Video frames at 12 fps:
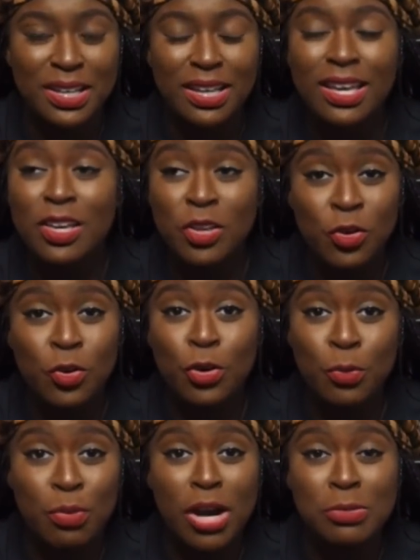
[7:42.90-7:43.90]
And
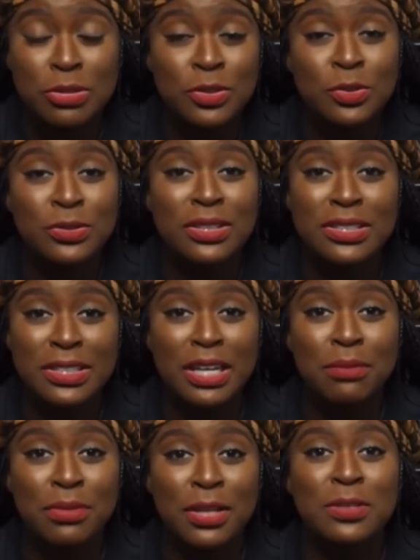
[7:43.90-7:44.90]
you're probably doing the
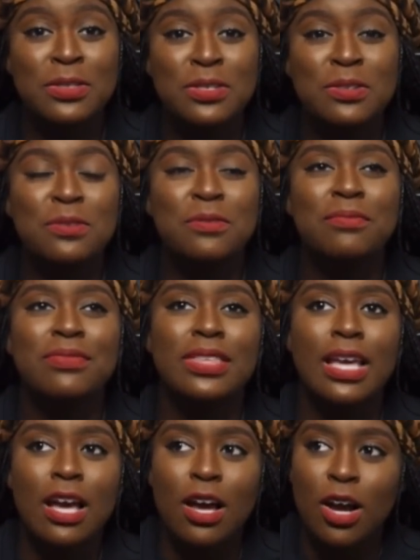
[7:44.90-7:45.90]
same thing too.
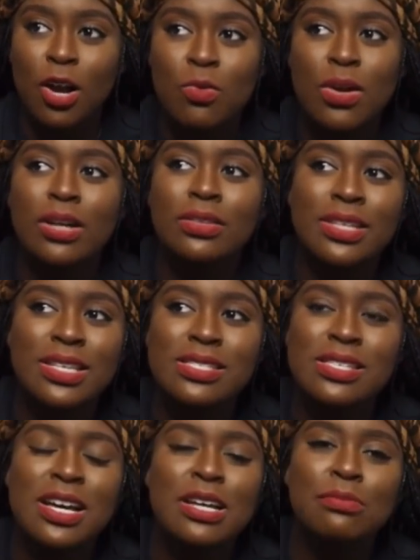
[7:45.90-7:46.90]
Around this
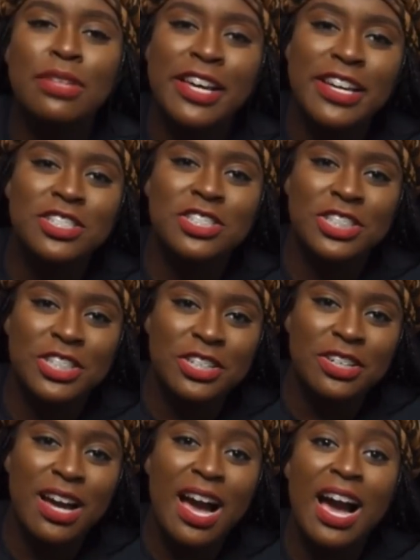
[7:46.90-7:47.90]
time last
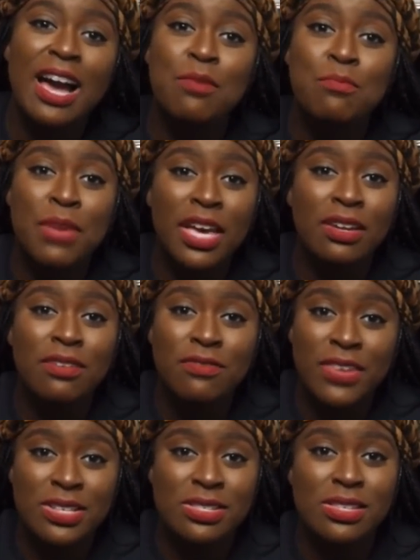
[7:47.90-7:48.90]
year, I
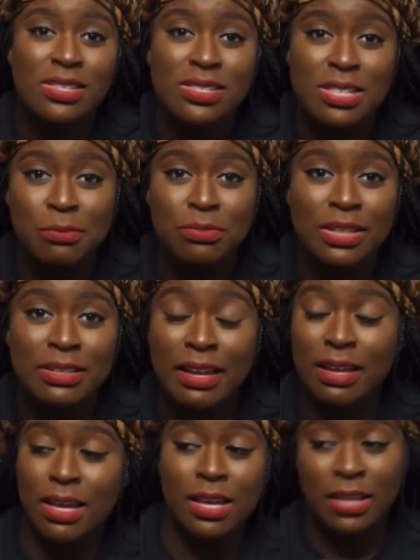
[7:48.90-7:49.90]
manifested something.
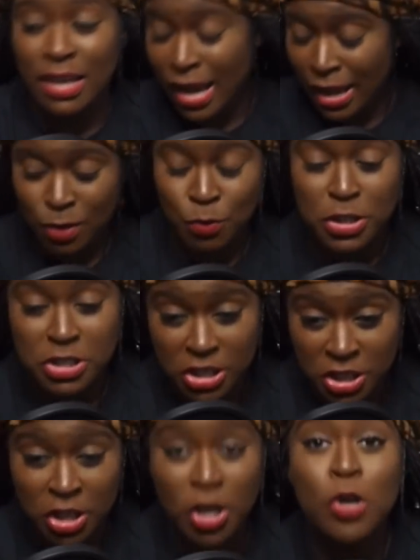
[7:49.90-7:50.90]
Like, honey, I went to
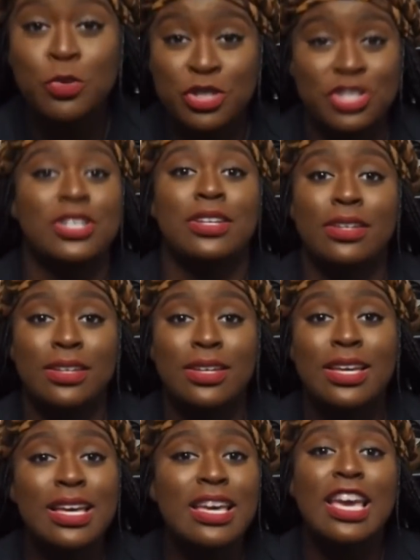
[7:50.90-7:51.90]
the ocean
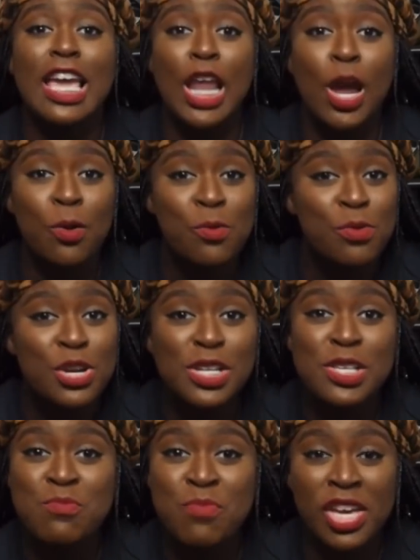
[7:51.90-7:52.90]
and I
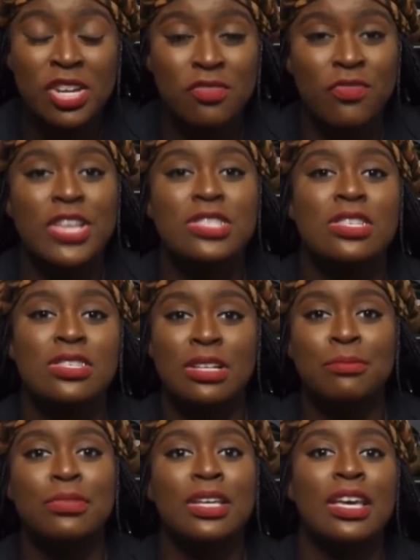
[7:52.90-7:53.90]
really manifested
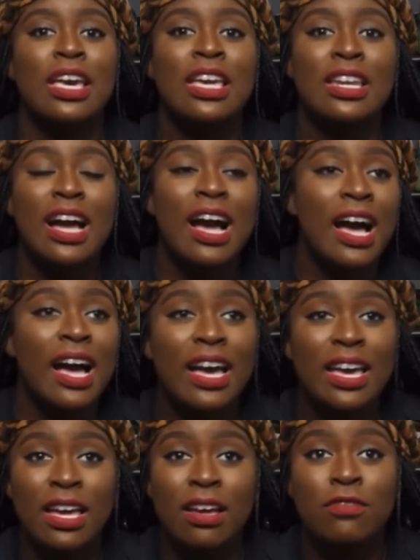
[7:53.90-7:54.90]
something, and I
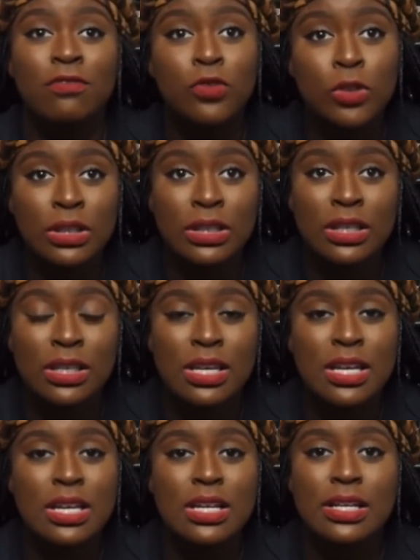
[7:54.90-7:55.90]
have fully
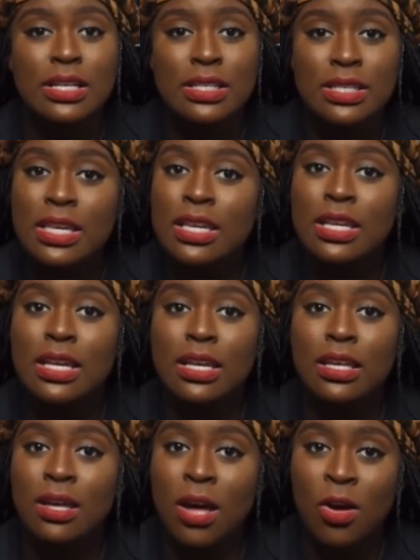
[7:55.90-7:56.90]
seen
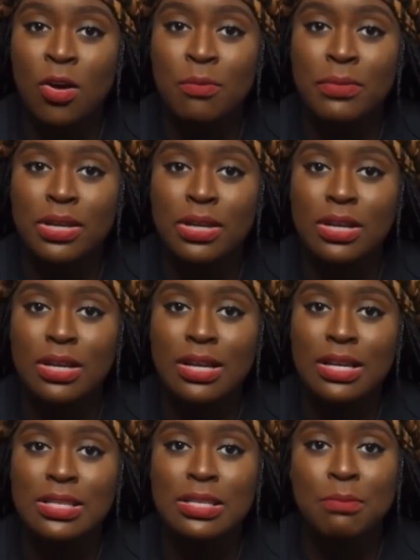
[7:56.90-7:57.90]
it come
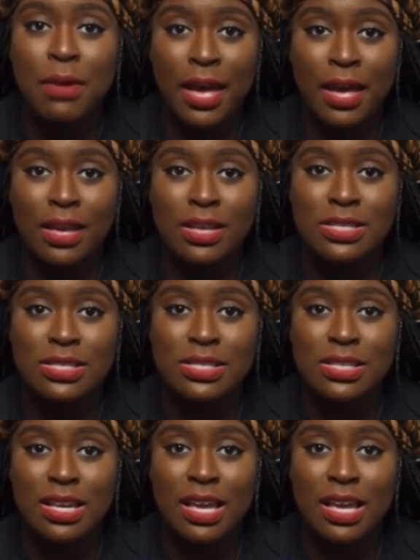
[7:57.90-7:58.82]
to pass.